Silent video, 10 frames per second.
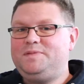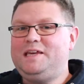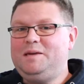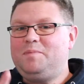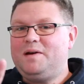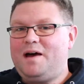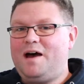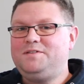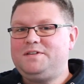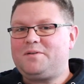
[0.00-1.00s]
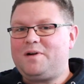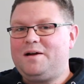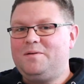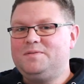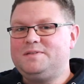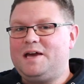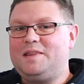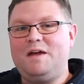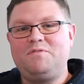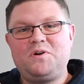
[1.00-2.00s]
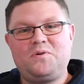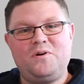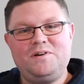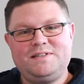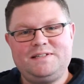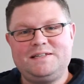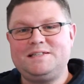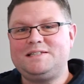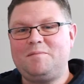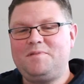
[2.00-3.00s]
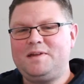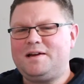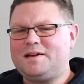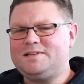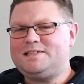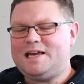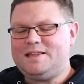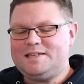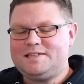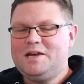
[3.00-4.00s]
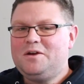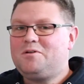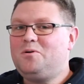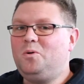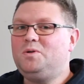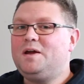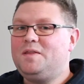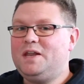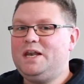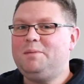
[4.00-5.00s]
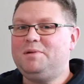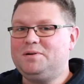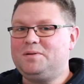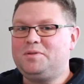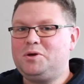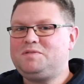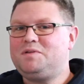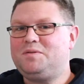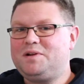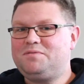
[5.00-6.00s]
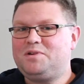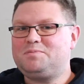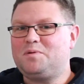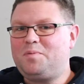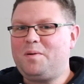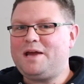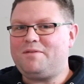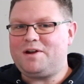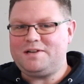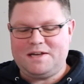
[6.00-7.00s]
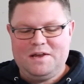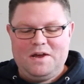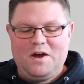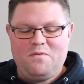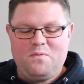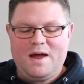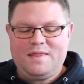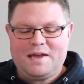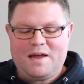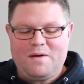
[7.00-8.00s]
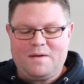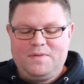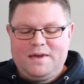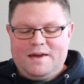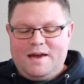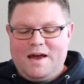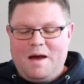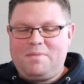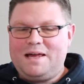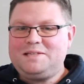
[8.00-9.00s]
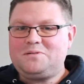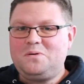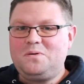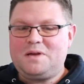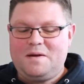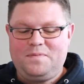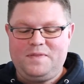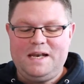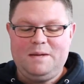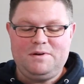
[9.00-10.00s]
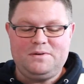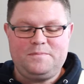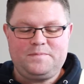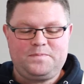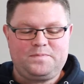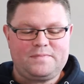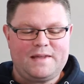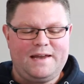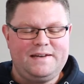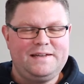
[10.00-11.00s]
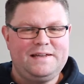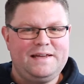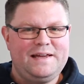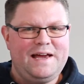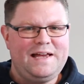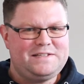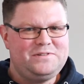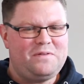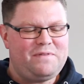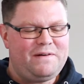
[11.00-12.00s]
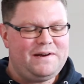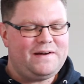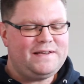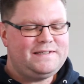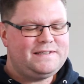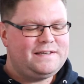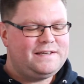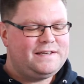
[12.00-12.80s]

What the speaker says: deep underground, and they have crossed into something, I can say this, called the Liminal. Those of you that read the first book will probably have an idea of where they're going. A place called the Liminal, and it's not very nice.